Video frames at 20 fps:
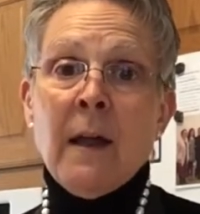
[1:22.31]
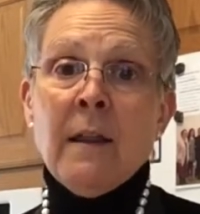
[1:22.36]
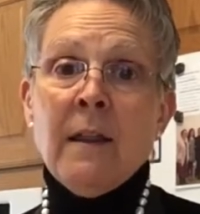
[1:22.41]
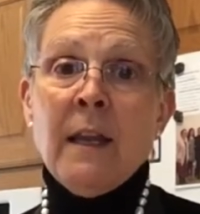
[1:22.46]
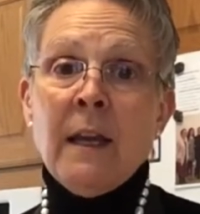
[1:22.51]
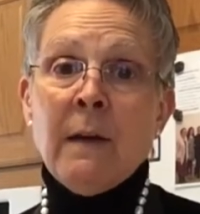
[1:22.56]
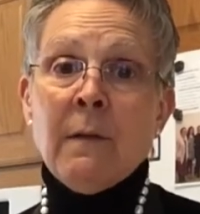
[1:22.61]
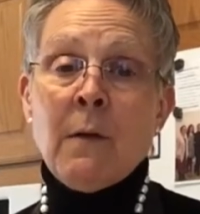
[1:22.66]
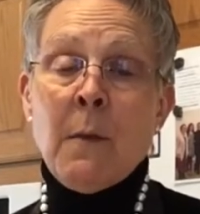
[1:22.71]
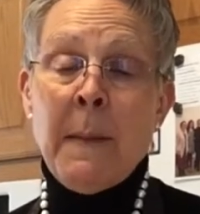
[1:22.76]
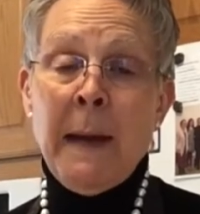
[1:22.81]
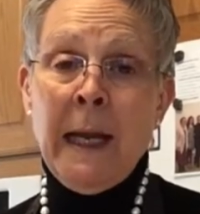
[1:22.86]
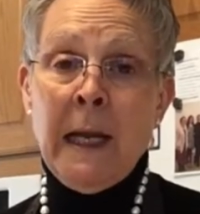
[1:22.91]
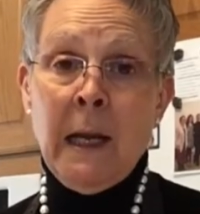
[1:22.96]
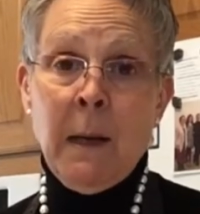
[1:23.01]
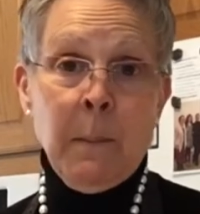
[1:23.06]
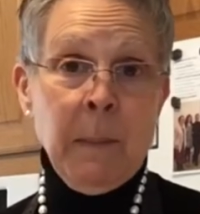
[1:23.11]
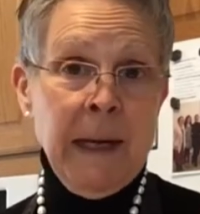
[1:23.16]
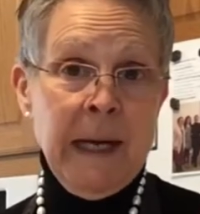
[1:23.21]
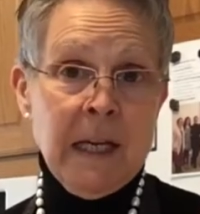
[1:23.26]
the
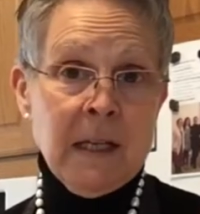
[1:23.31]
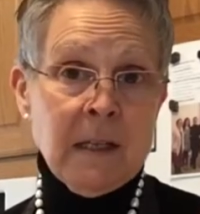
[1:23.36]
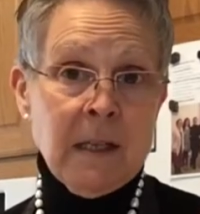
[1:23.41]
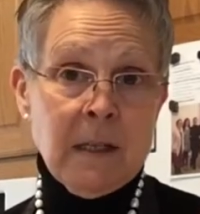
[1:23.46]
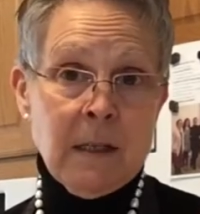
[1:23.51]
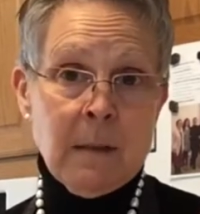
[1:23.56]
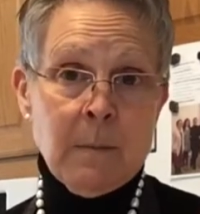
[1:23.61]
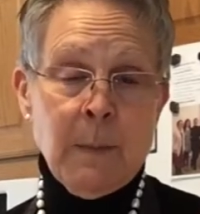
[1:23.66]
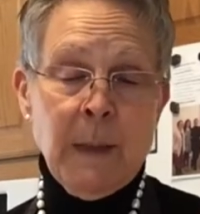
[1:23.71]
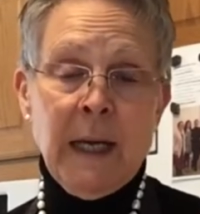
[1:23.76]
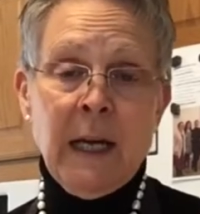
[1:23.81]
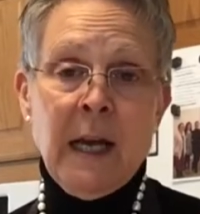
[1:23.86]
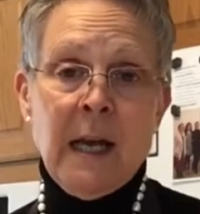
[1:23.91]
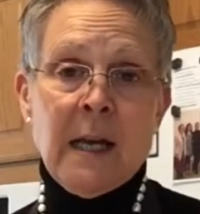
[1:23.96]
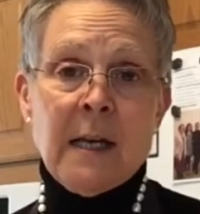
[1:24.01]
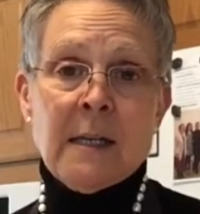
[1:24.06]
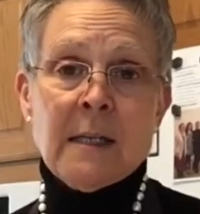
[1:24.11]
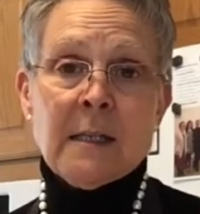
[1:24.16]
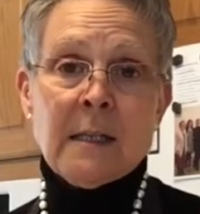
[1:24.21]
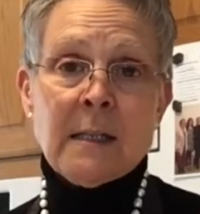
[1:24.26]
remaining pieces,
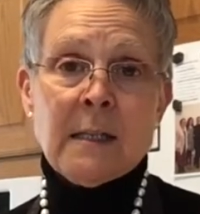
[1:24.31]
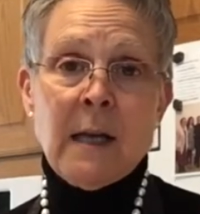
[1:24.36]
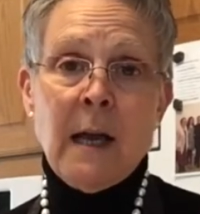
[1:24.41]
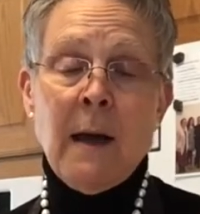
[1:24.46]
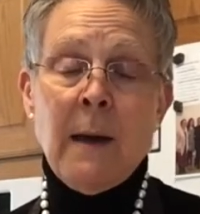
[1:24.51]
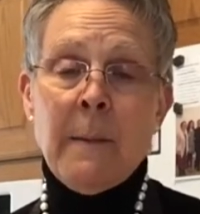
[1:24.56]
because